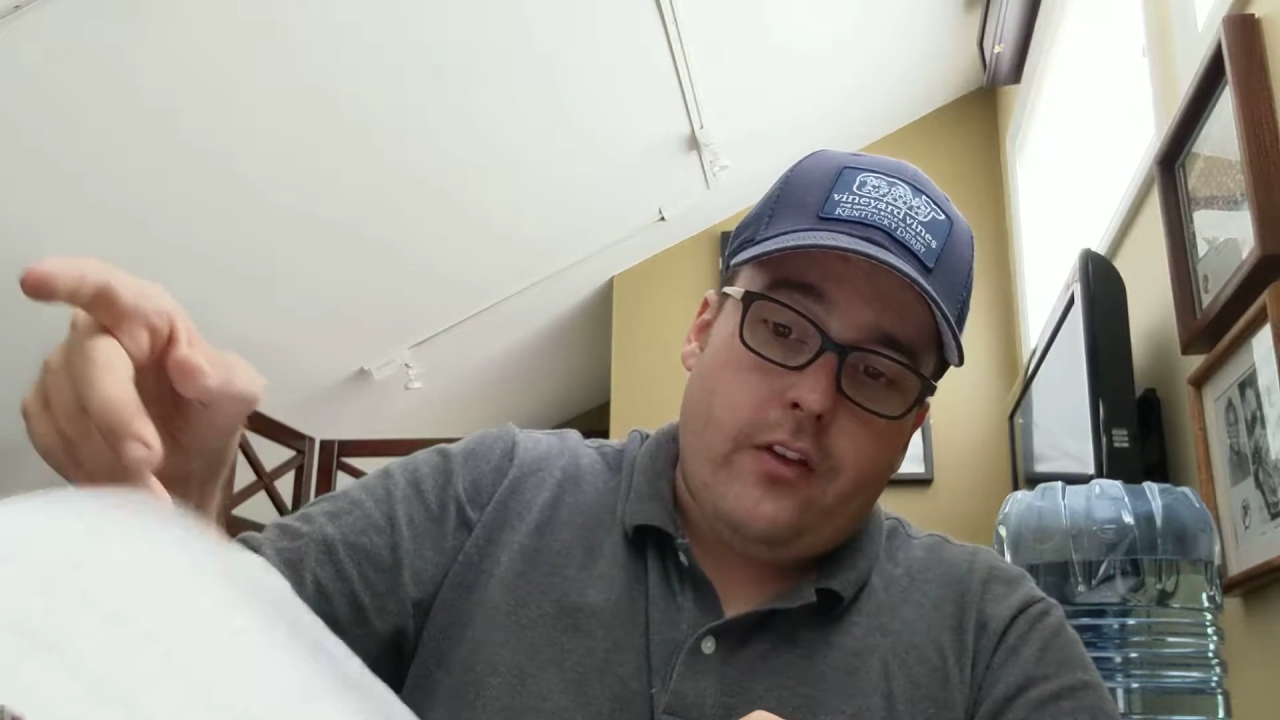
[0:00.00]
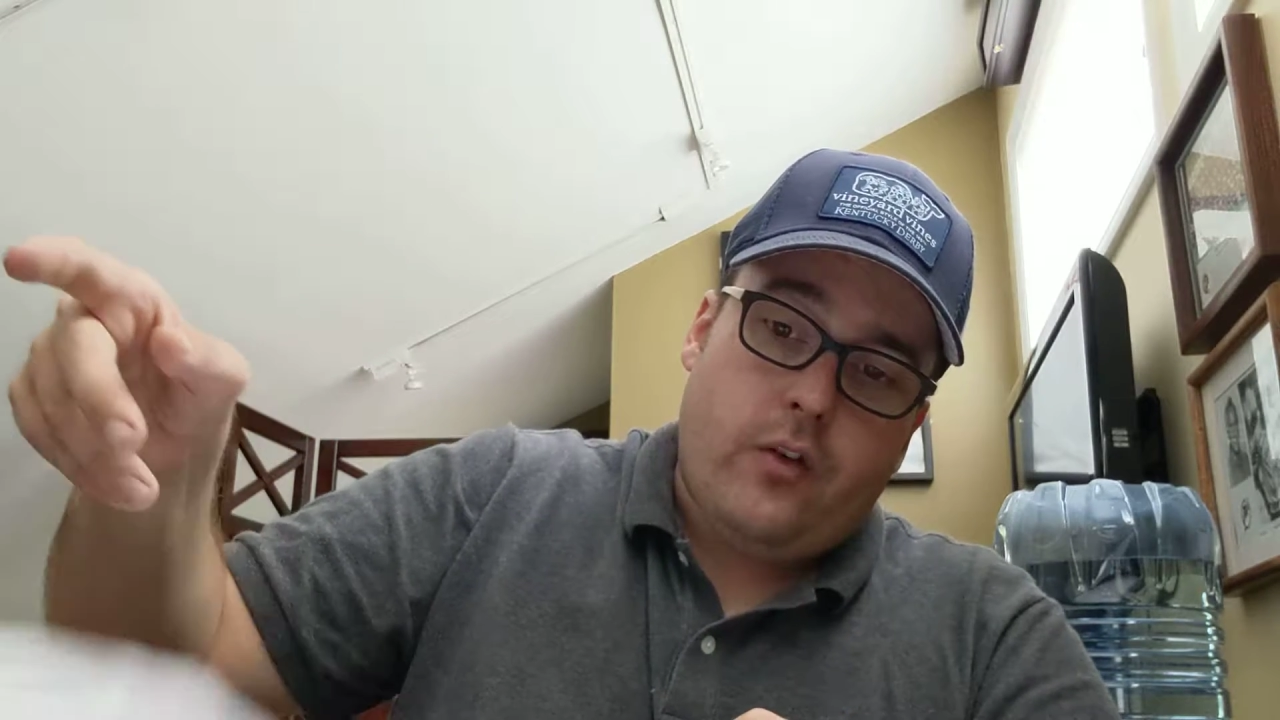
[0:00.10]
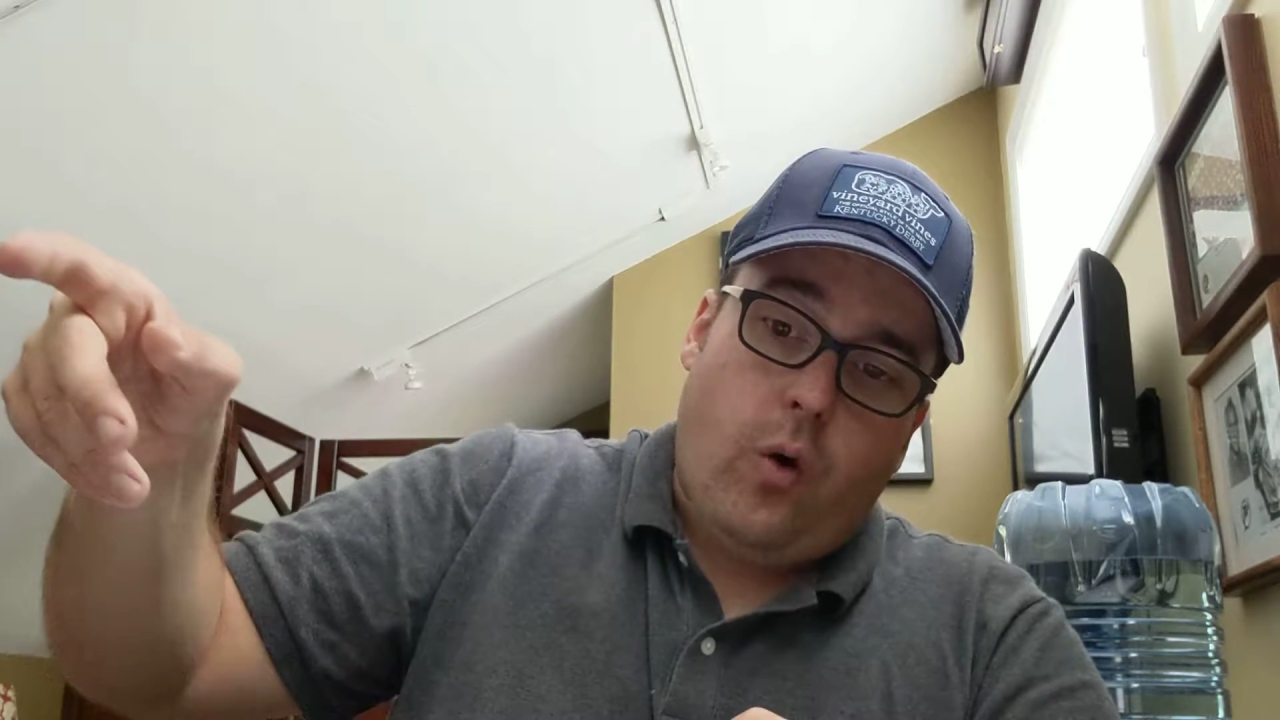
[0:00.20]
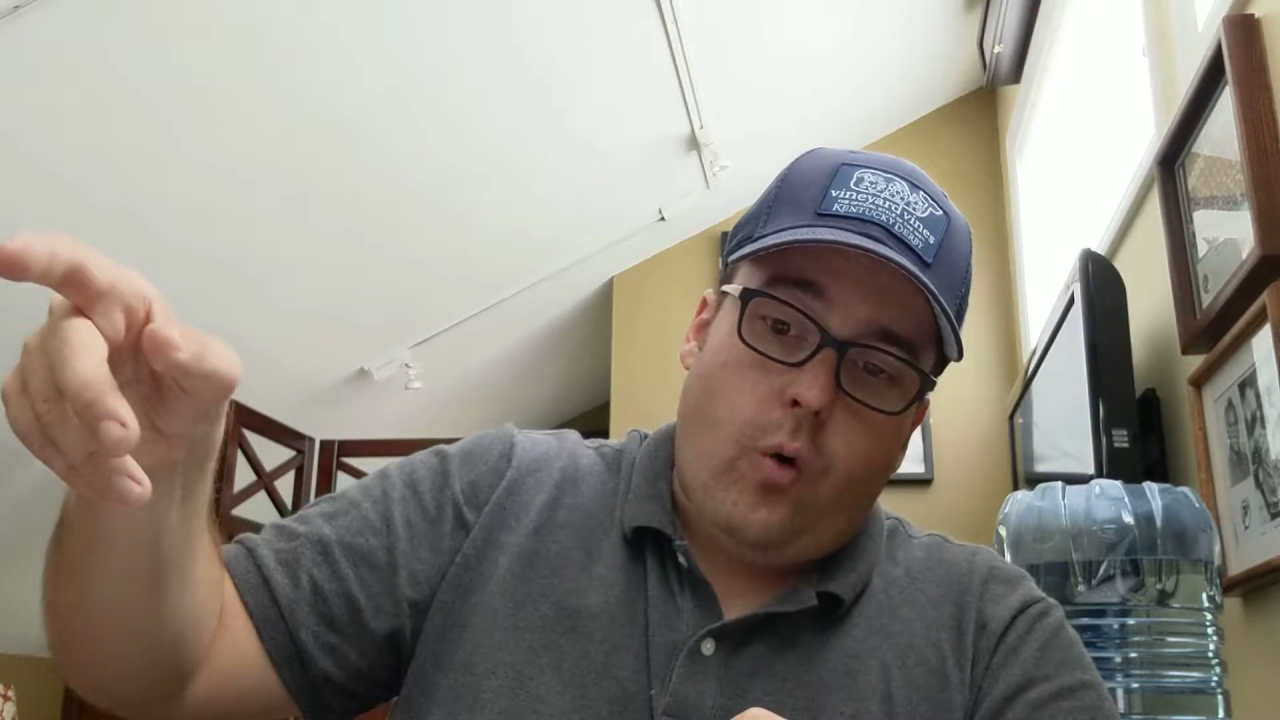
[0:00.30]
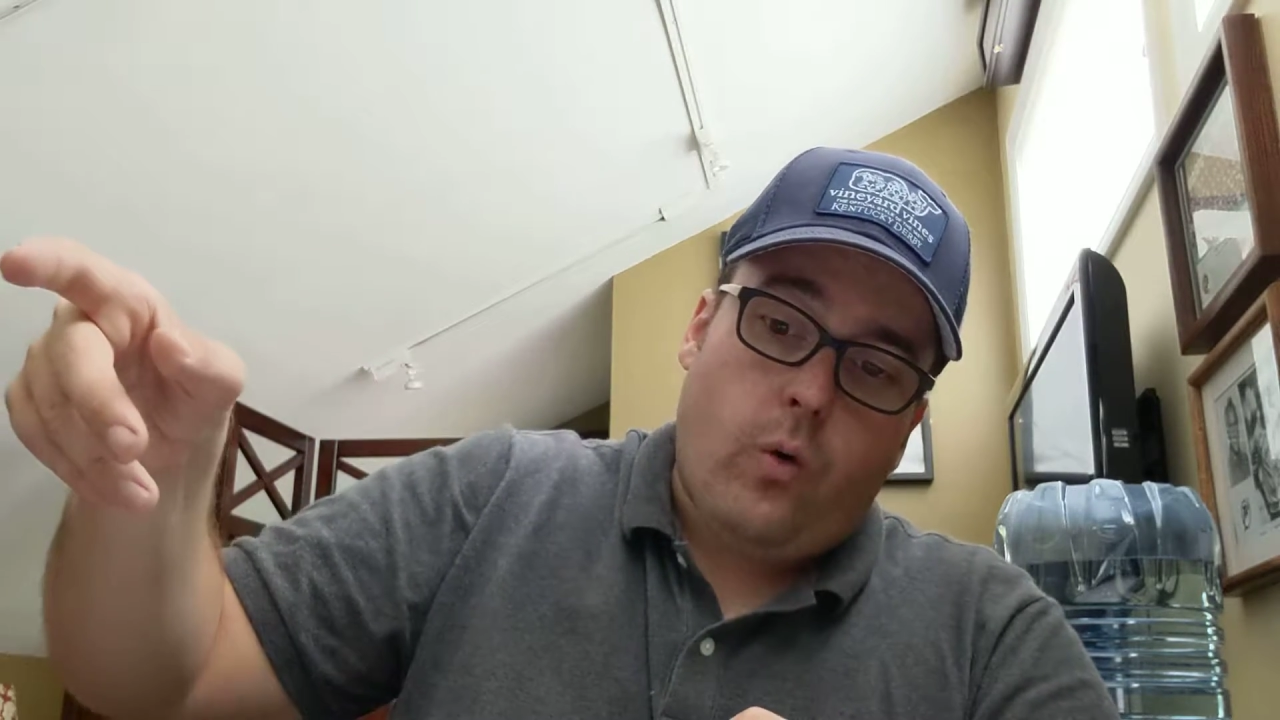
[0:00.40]
the
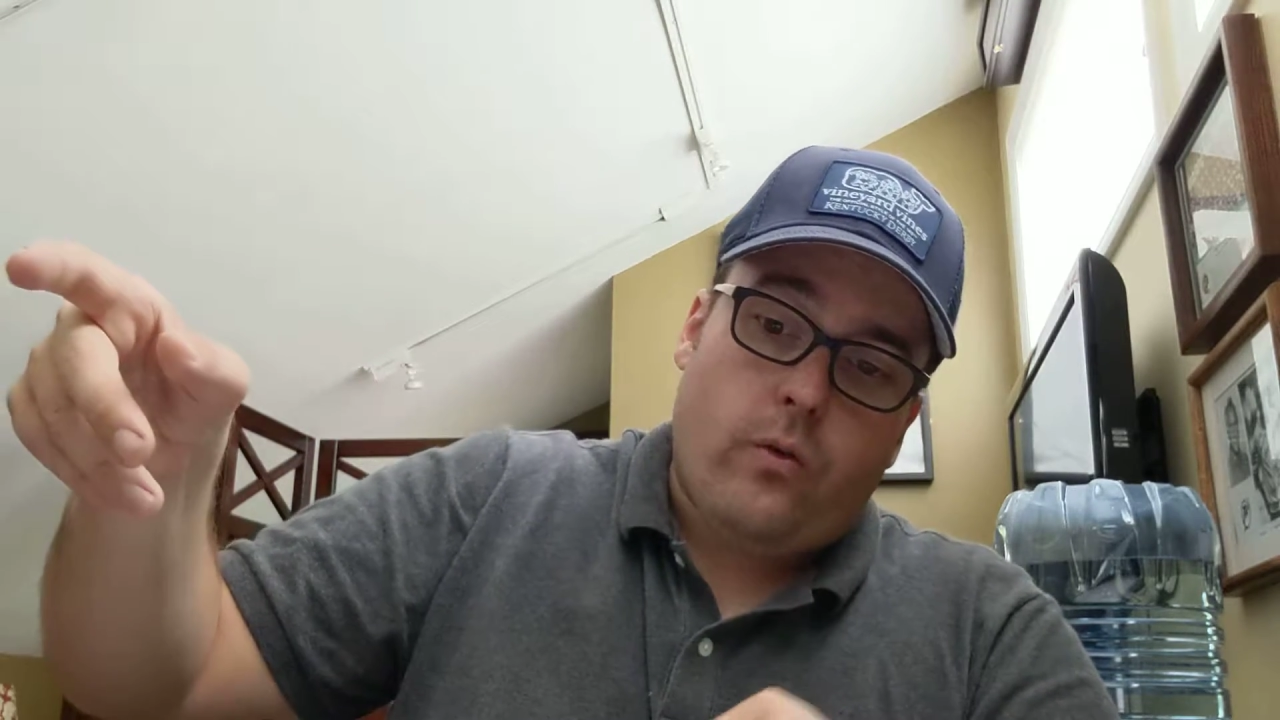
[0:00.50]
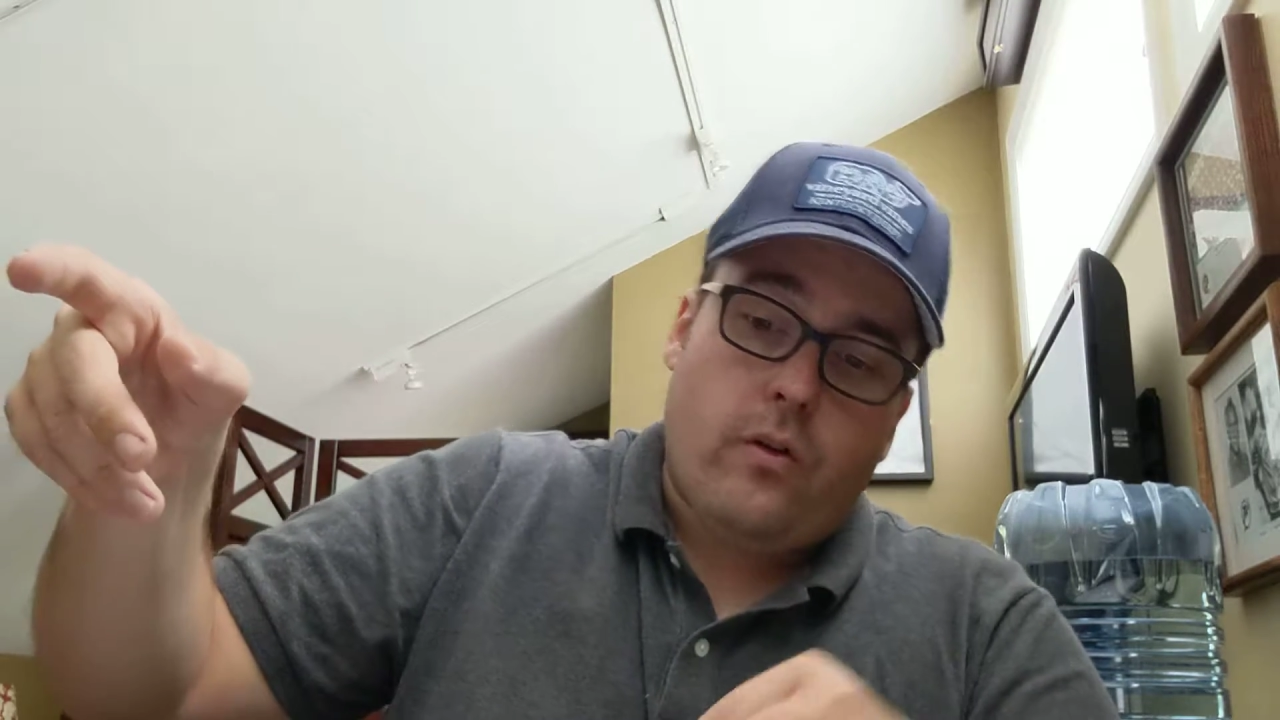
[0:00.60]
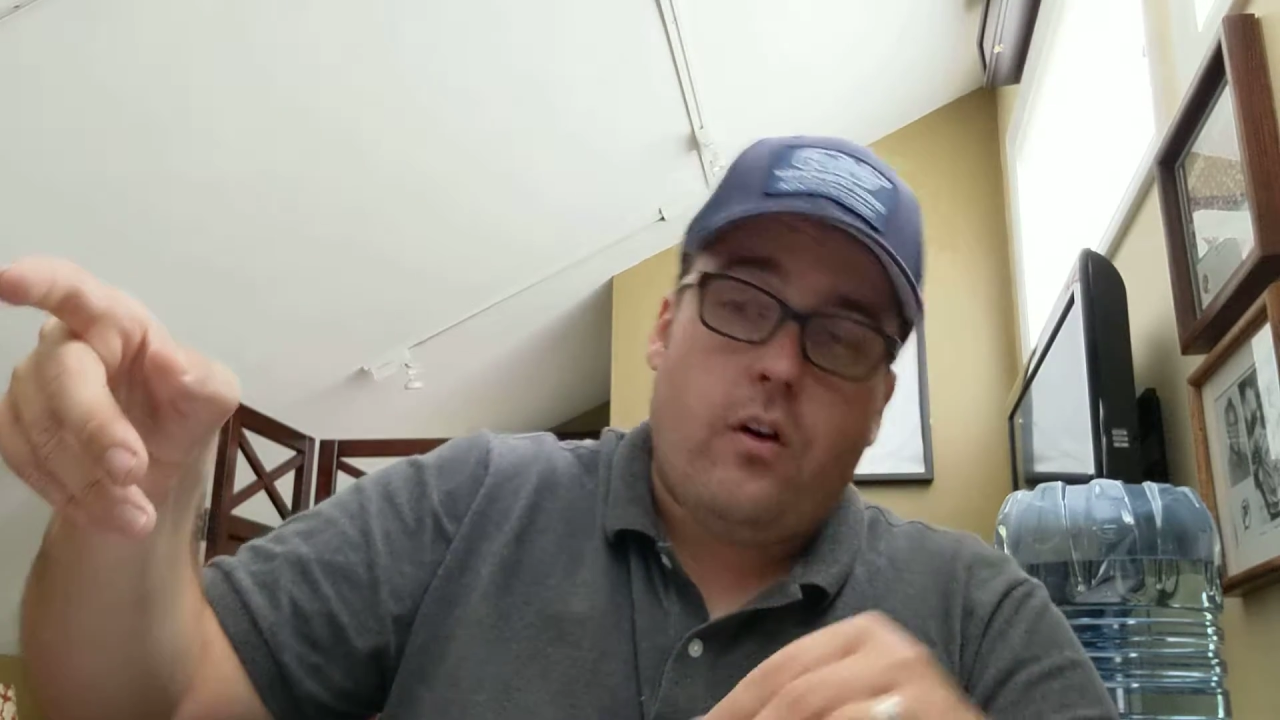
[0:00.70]
total